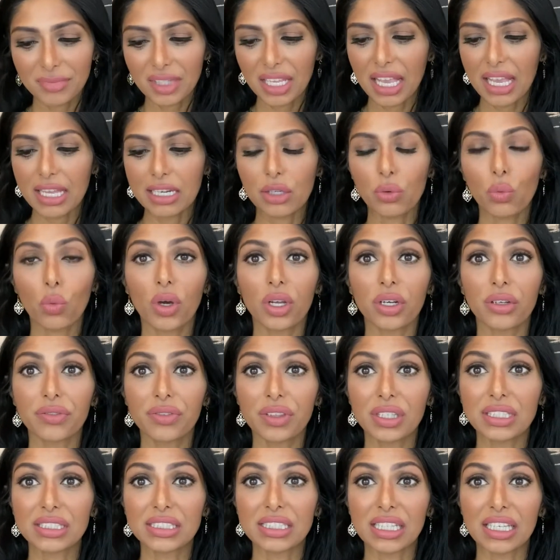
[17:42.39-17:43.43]
any one of
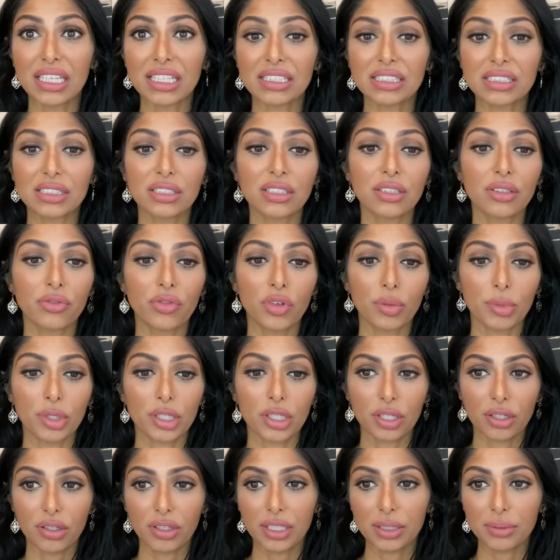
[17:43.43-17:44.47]
these things from
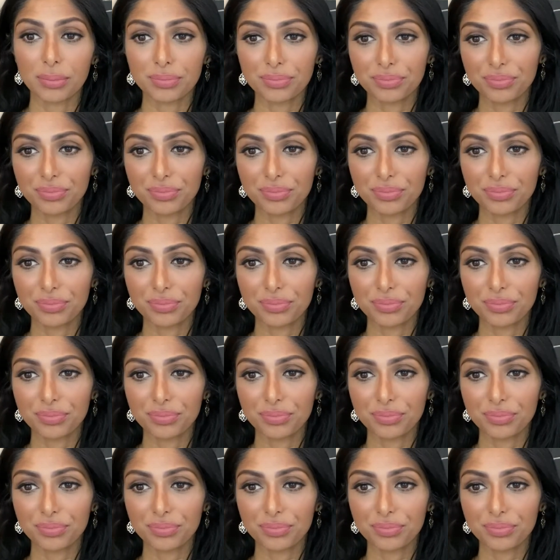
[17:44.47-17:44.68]
occurring.